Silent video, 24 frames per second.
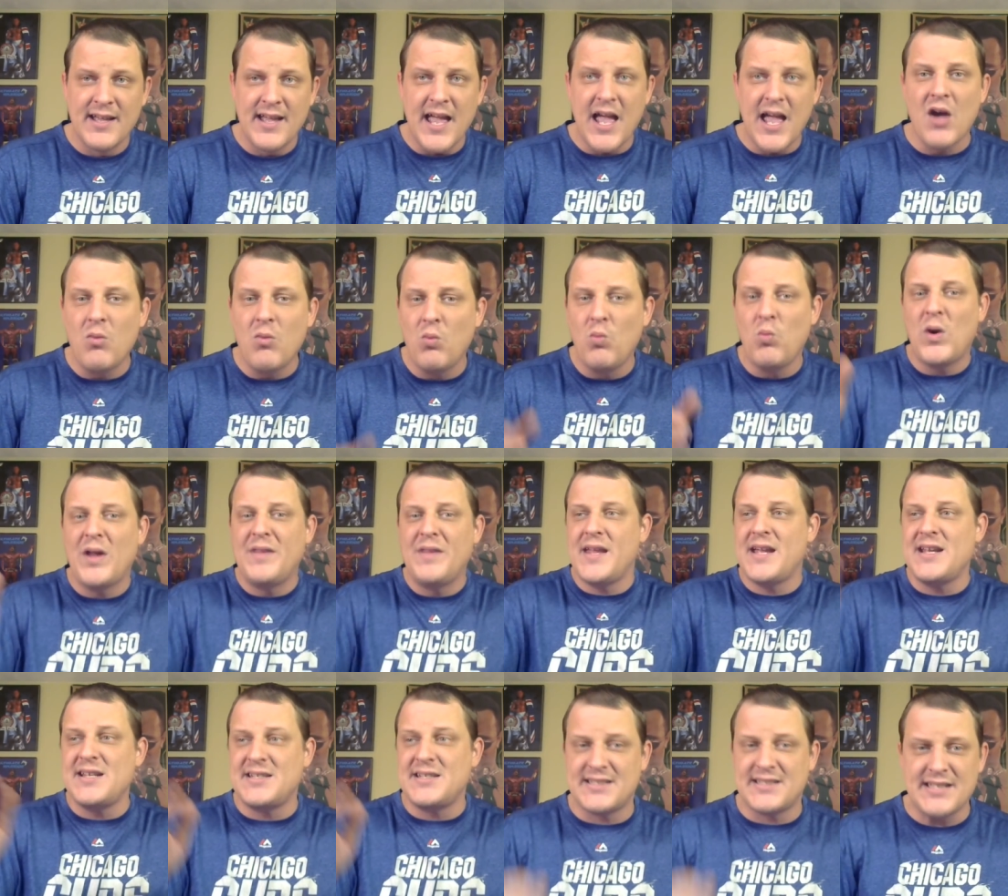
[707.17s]
and when
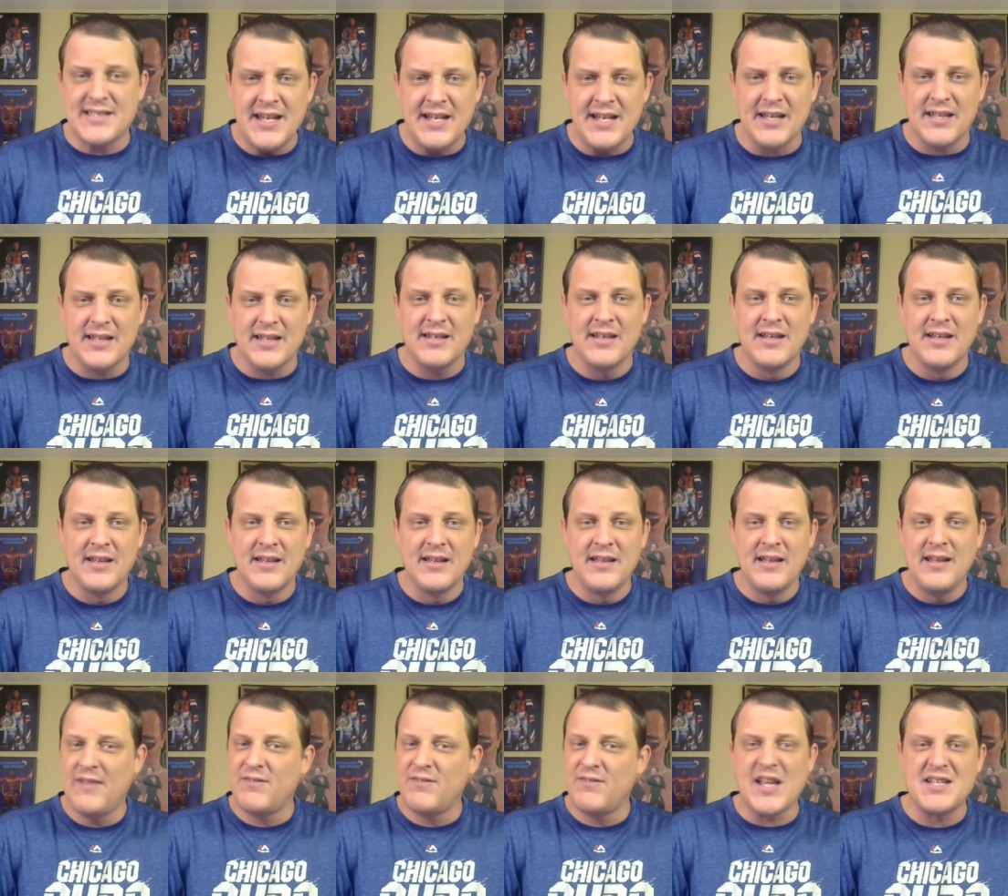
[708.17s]
they see it,
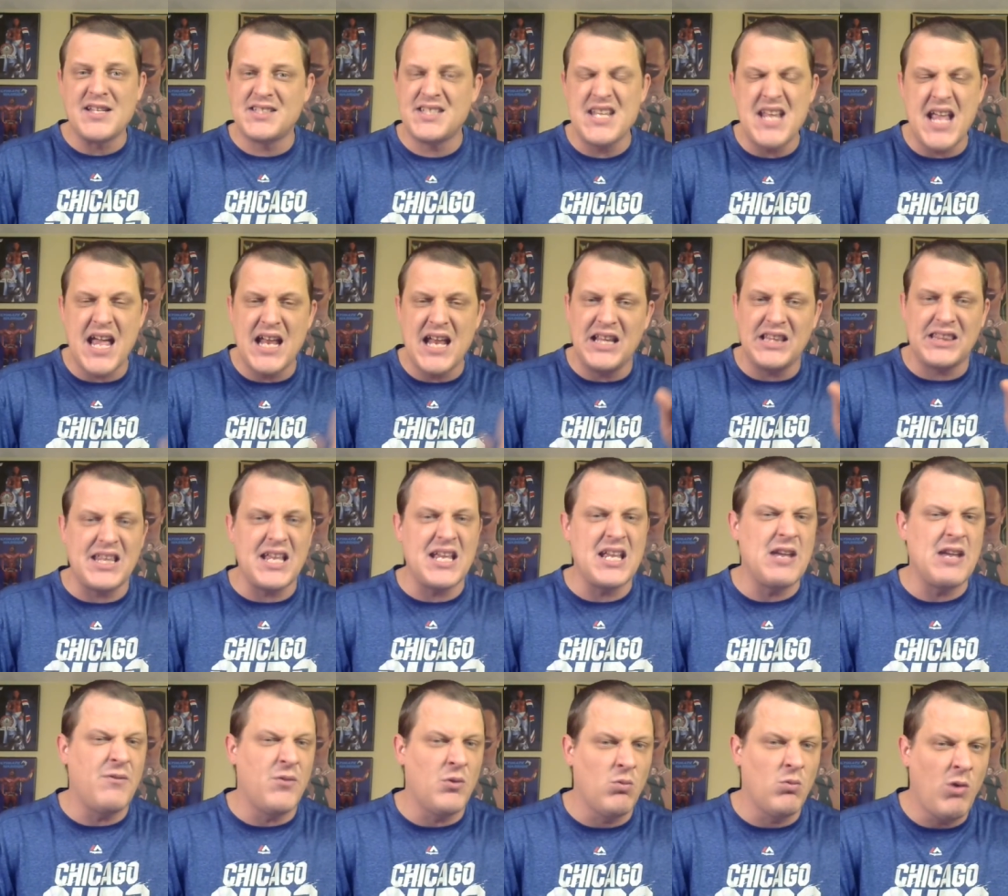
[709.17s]
if they see anything
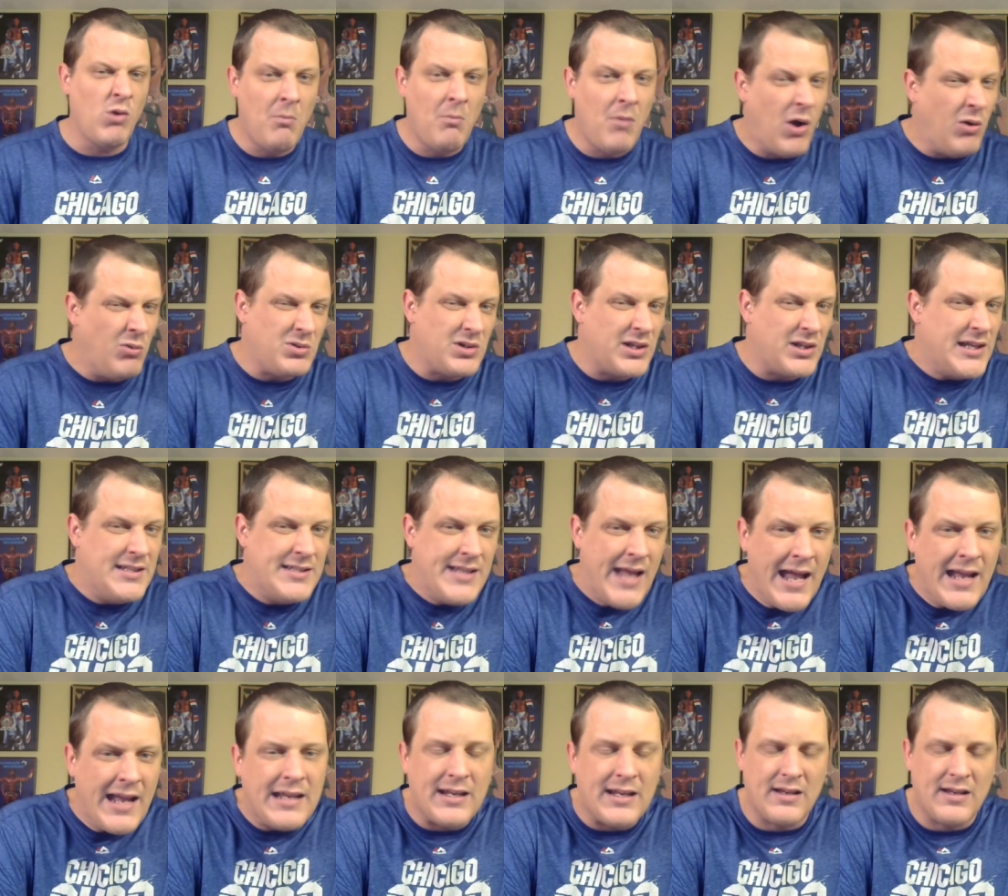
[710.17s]
even remotely
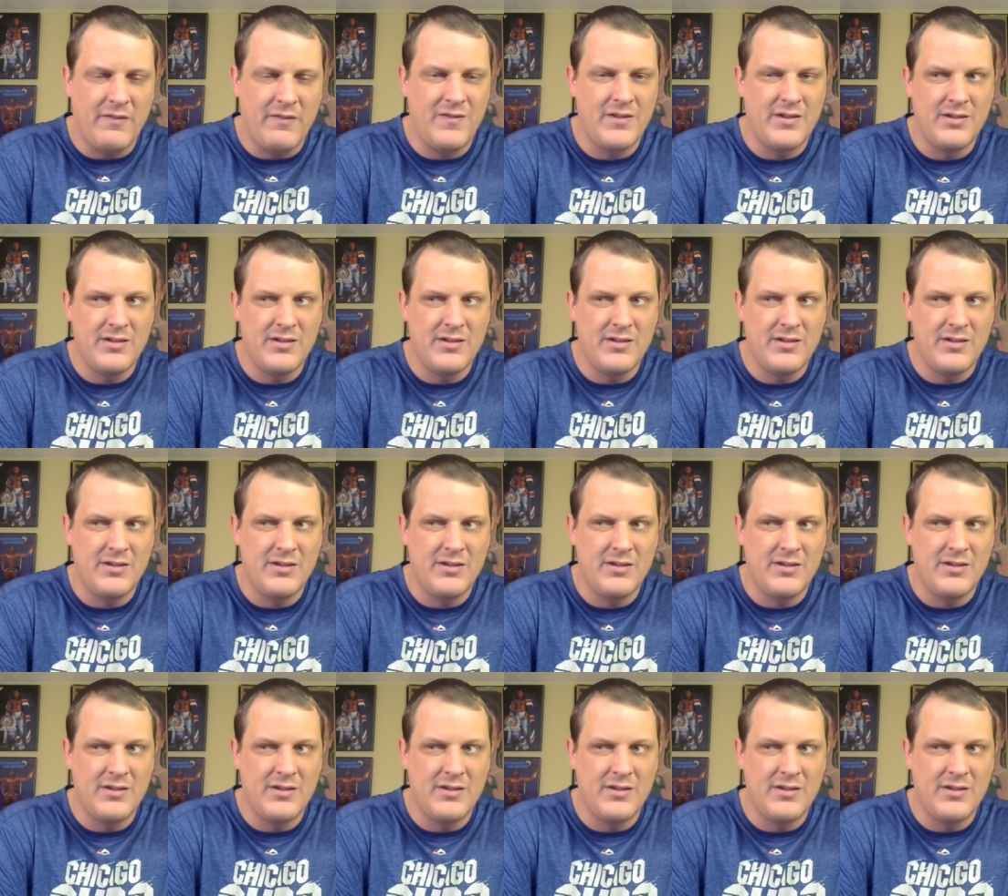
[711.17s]
negative,